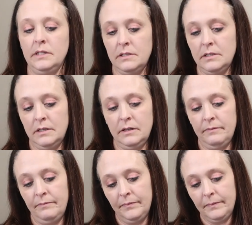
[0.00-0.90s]
It's
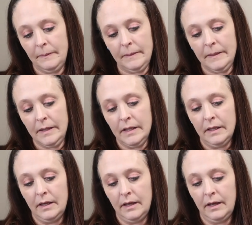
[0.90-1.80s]
the
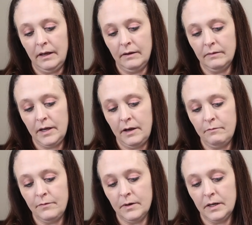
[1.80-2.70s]
uh,
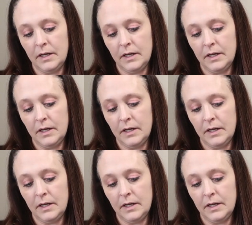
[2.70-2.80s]
Comfort